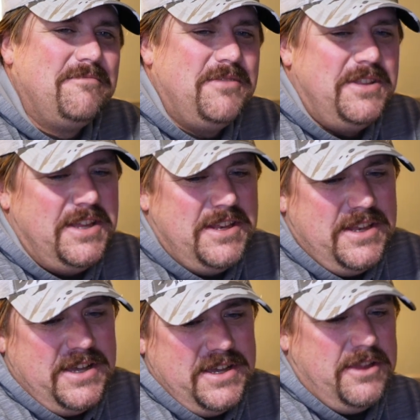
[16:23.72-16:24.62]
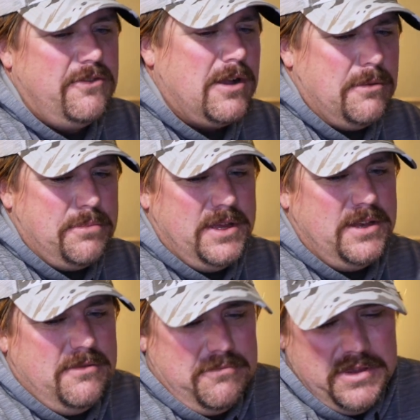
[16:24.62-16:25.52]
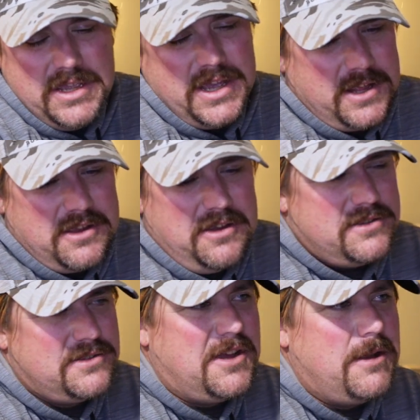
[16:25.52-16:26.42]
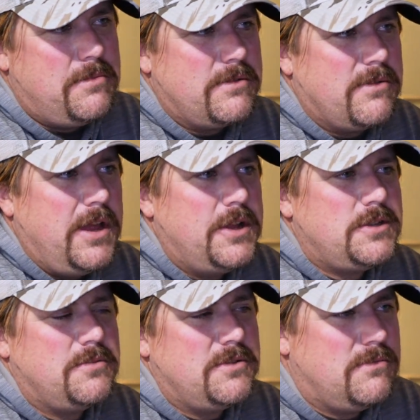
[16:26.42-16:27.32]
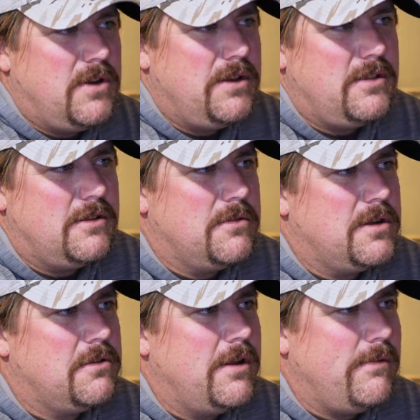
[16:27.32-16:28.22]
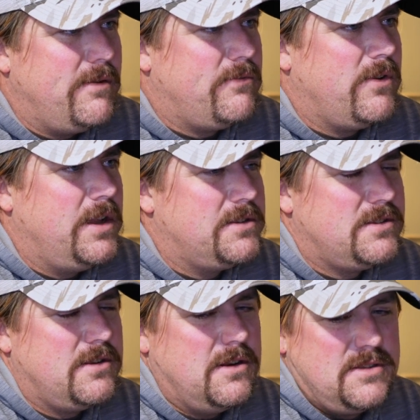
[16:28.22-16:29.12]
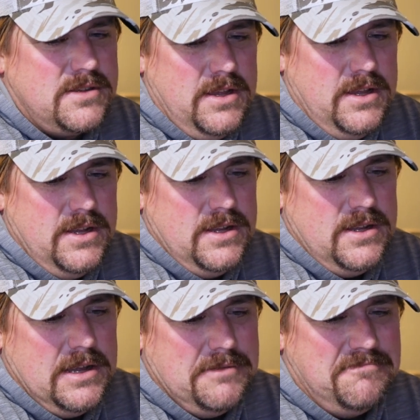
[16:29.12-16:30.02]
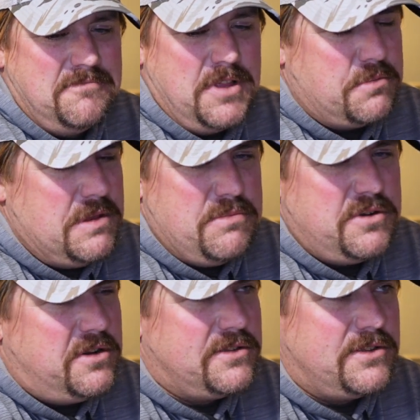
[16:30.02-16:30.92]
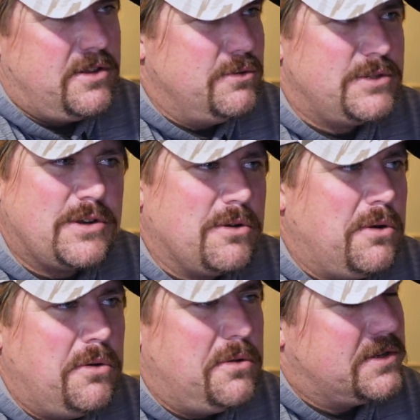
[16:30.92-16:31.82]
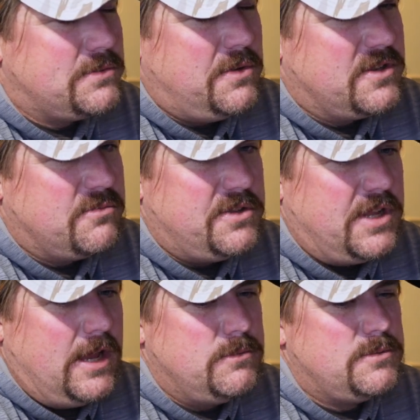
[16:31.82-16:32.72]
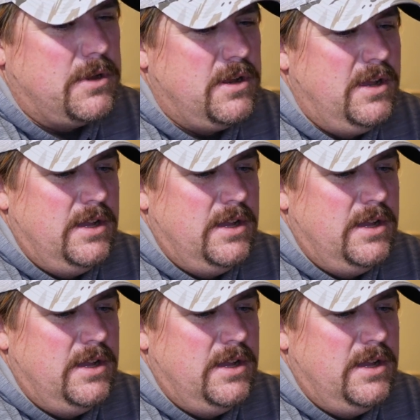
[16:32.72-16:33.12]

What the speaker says: And then you drop into, we kind of call it the top of the ranch, but right there where Grey Reef Ranch starts. A lot of people call it the toaster hole. There's multiple names, but